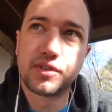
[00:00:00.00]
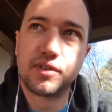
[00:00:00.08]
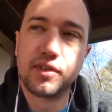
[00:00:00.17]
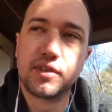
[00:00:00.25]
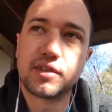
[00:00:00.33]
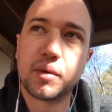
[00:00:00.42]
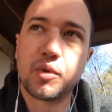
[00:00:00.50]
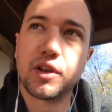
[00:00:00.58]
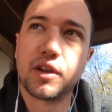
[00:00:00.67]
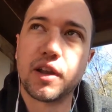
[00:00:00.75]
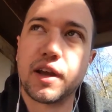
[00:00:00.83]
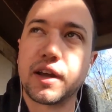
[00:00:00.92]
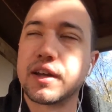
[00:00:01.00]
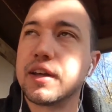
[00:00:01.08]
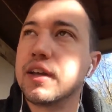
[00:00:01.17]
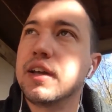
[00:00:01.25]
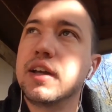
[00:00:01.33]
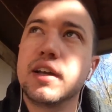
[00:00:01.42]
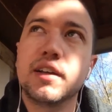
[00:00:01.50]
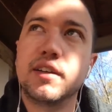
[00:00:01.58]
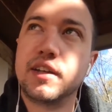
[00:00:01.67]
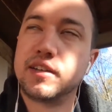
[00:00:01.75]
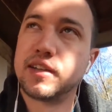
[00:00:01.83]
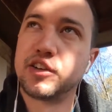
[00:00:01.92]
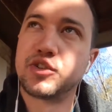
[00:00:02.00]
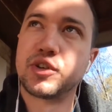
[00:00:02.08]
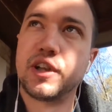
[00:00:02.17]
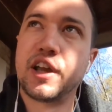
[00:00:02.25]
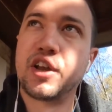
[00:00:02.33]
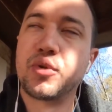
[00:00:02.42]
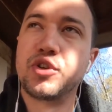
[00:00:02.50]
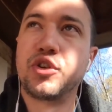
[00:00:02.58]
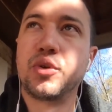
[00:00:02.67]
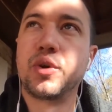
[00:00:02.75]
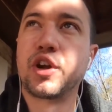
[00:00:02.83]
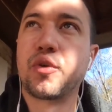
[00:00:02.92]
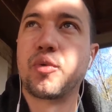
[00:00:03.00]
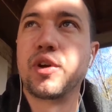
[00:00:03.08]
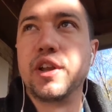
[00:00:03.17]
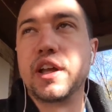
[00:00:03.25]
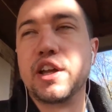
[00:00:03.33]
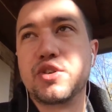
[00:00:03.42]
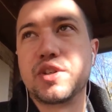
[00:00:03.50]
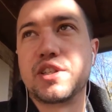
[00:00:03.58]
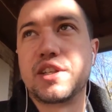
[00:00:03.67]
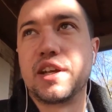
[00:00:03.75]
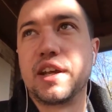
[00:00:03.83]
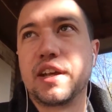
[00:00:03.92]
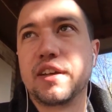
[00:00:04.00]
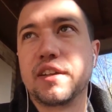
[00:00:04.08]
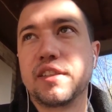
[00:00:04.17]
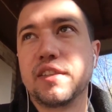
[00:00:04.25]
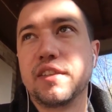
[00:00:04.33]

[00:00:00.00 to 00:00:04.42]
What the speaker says: someone like Decentralized was doing a really interesting